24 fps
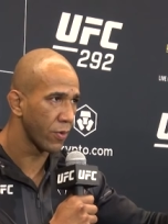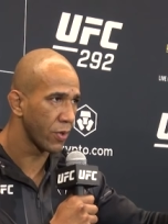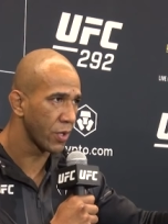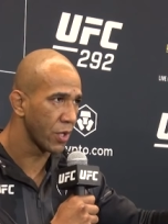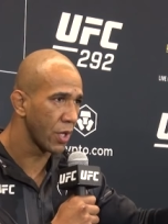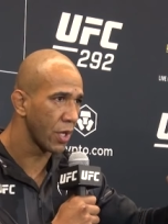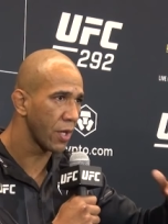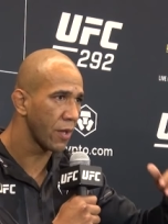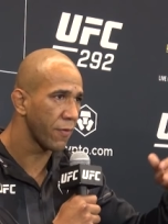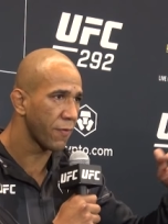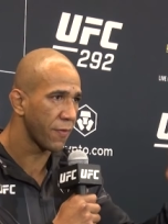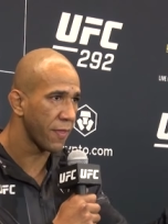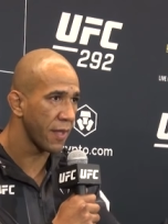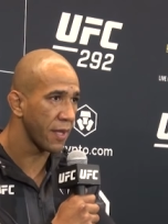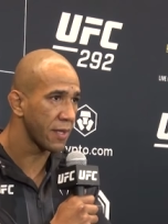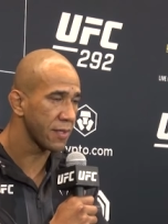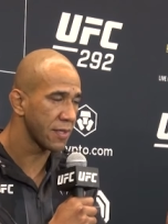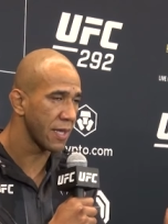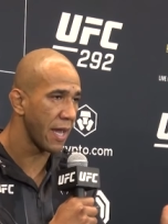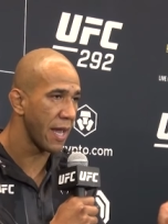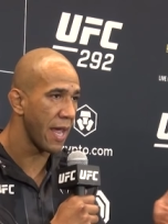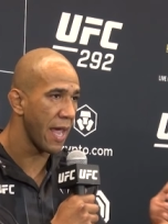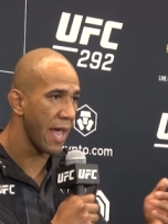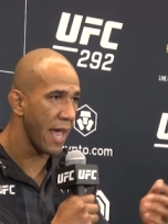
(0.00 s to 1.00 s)
good
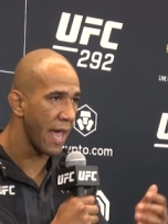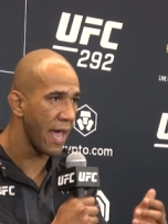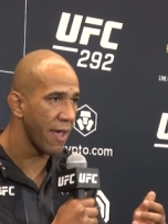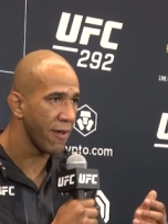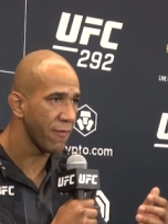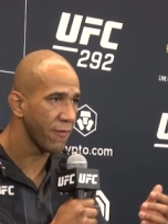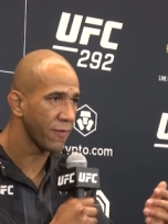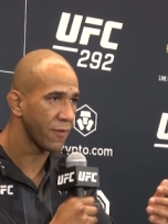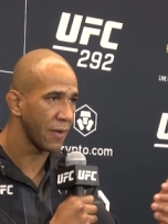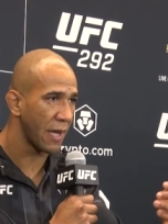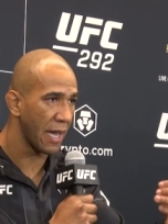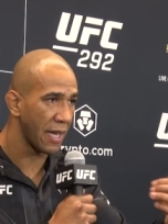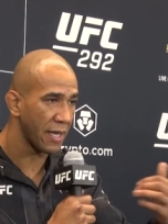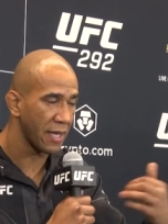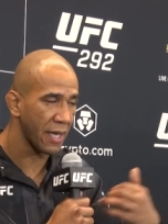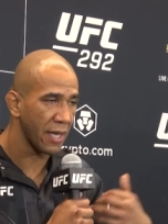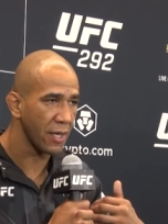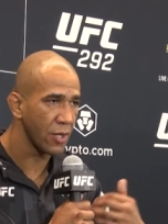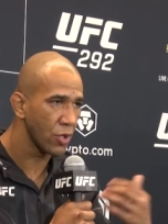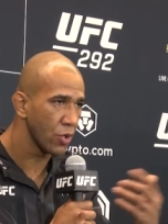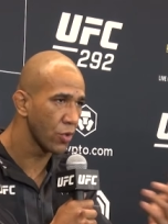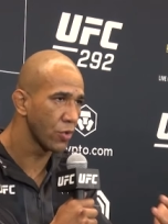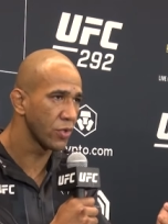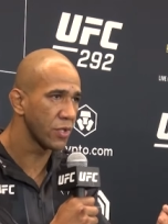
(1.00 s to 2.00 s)
things I have. I
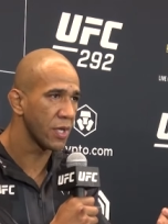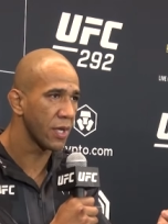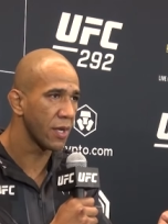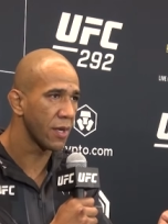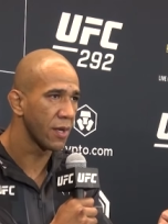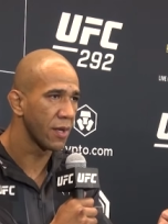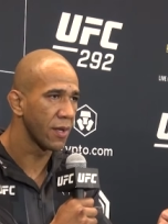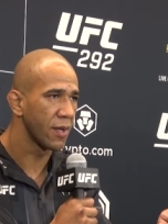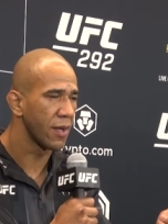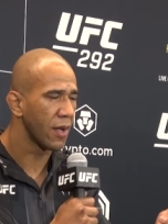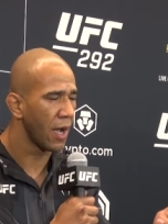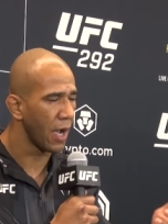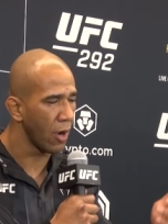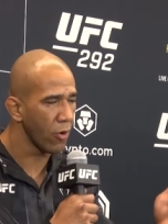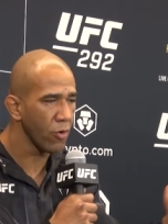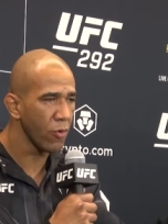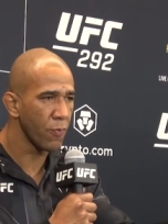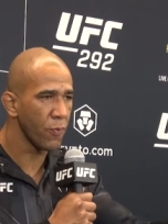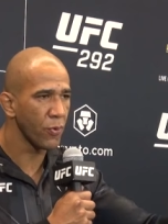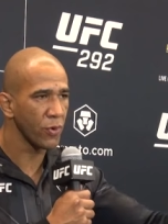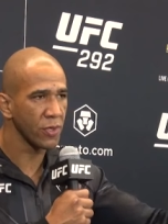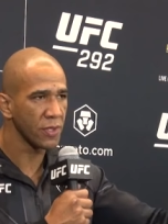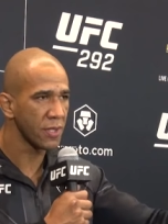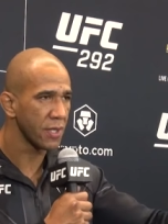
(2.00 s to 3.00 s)
can use it. I will
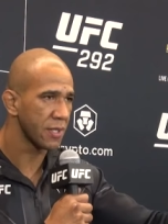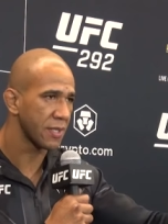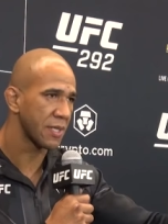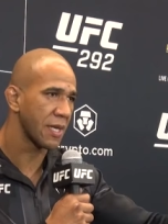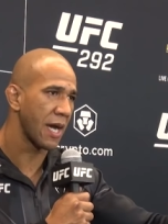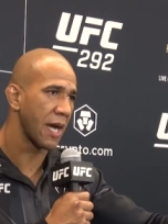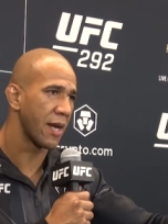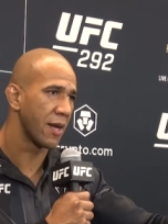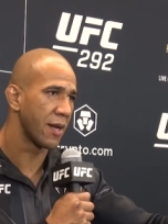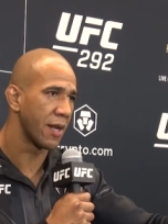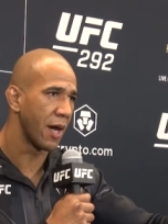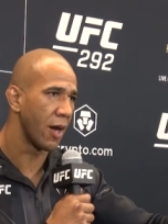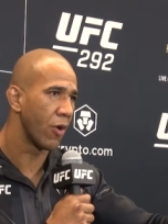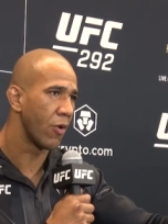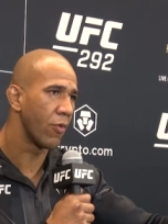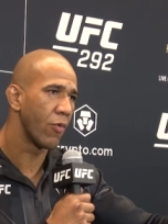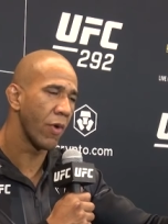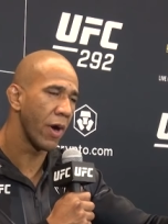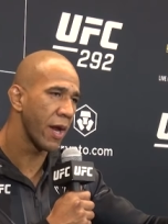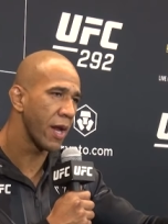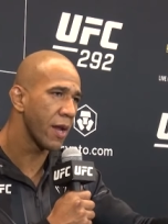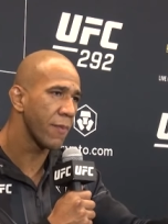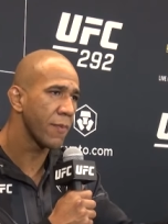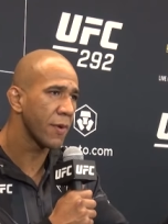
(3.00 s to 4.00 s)
put this guy down.
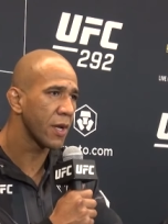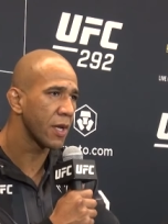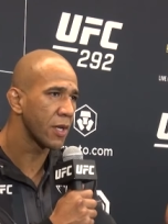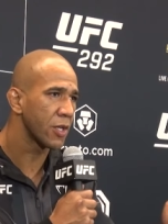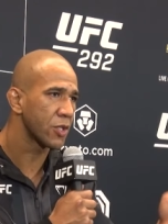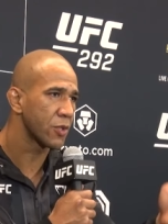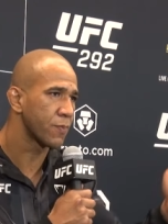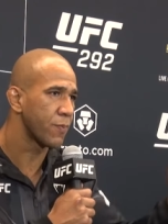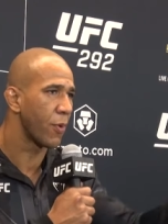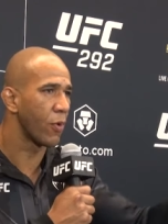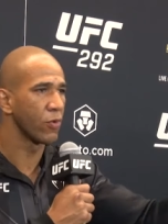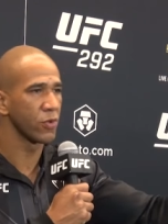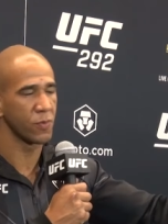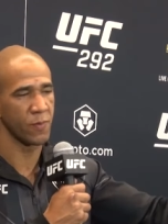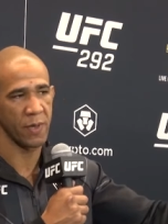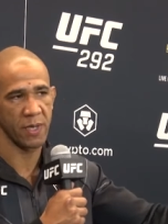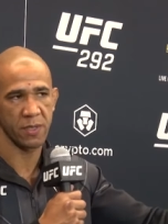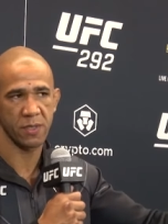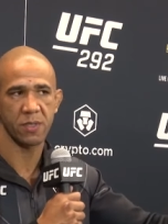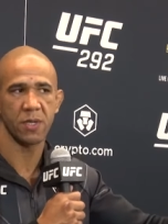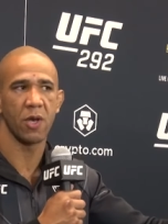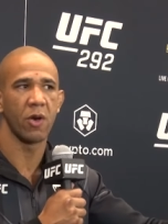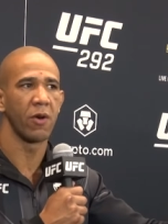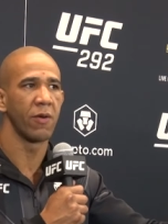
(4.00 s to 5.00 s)
Why am I going to expose
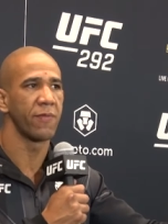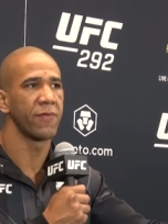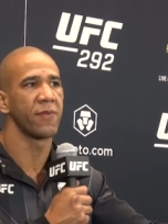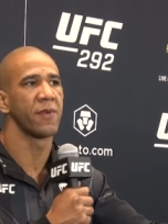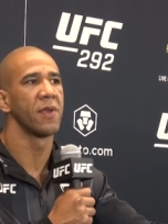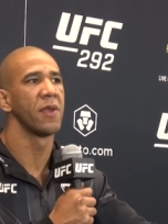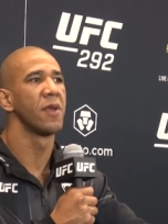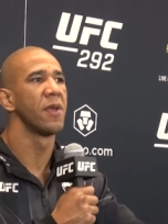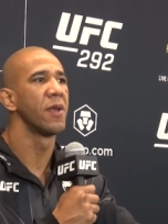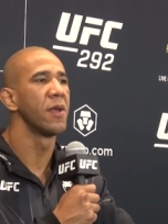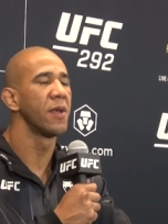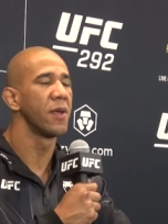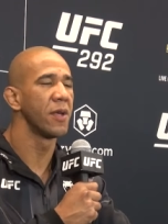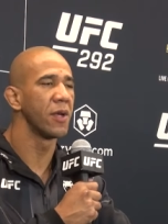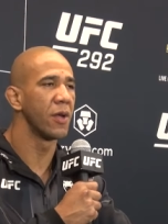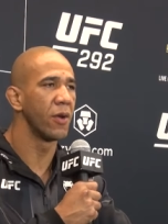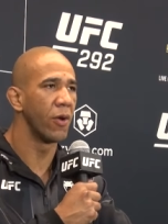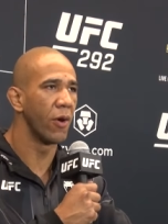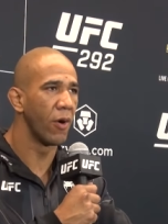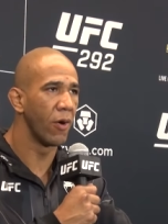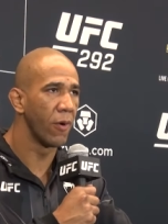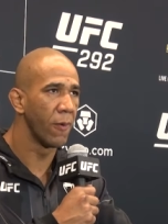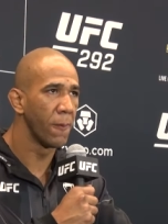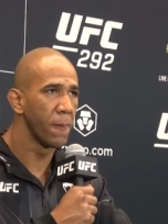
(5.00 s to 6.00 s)
myself,
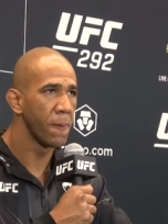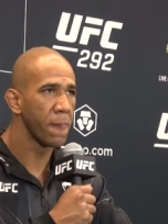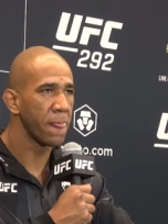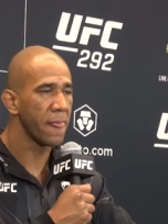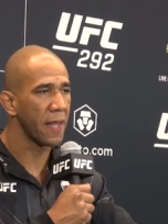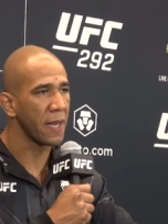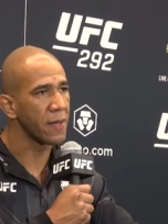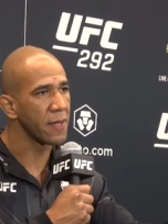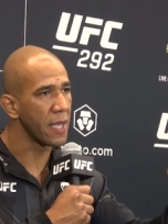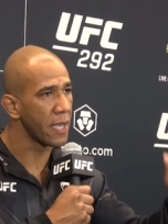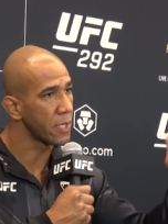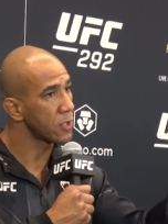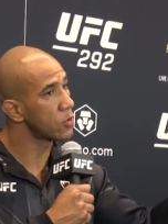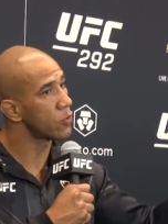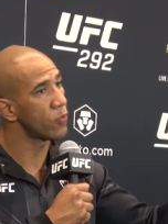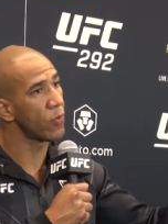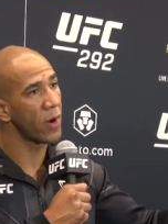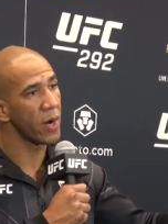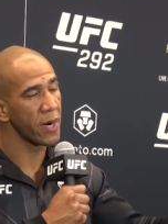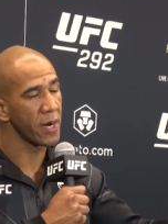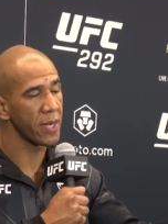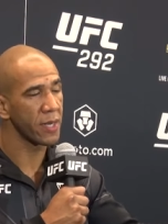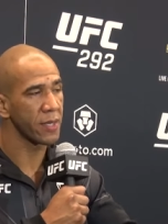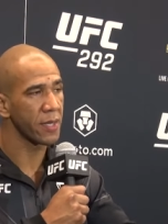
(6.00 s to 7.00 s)
And that's
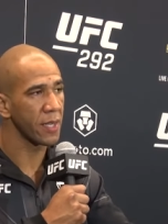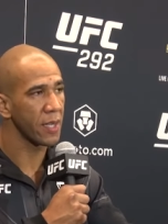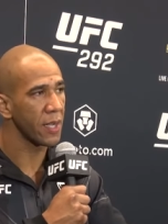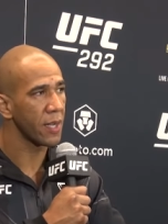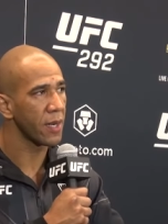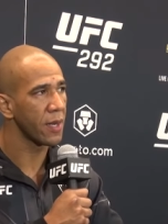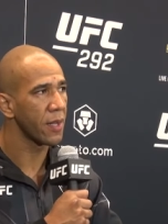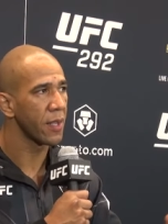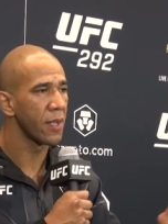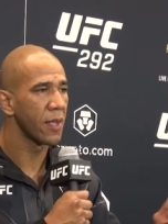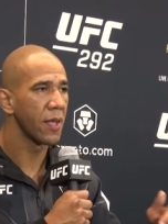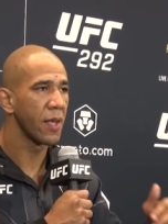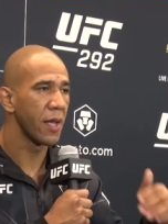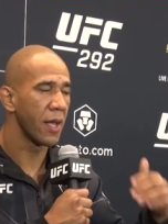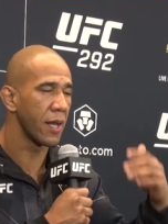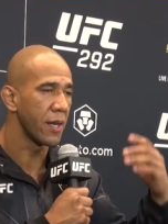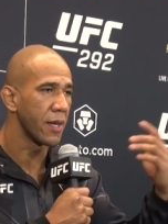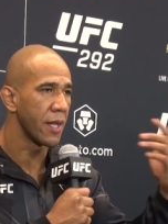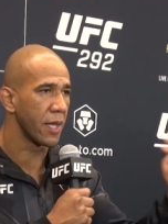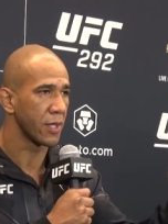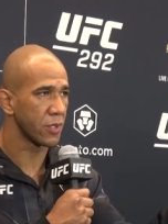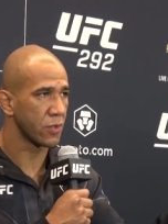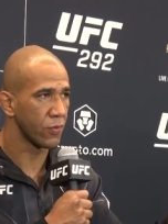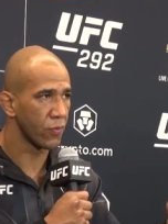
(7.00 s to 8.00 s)
what I did,
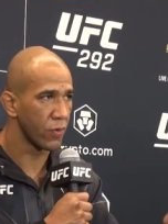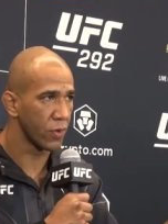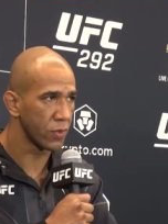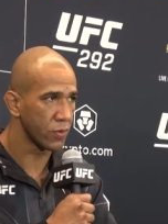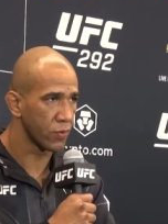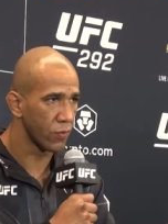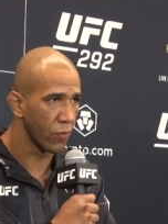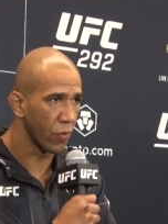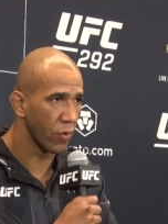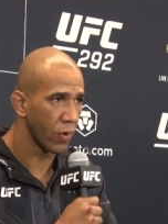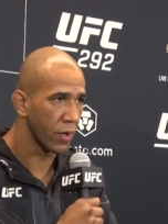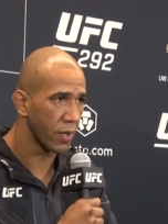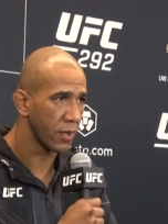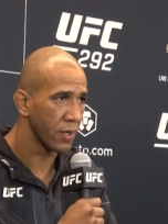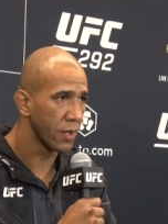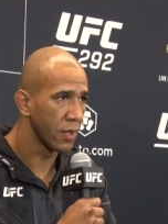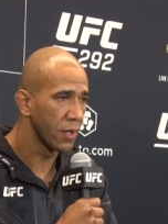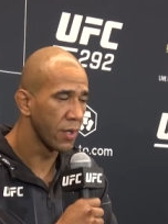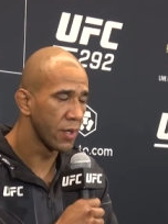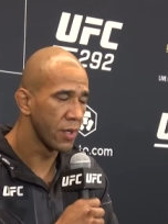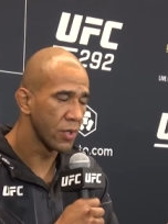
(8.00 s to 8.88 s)
and that was work.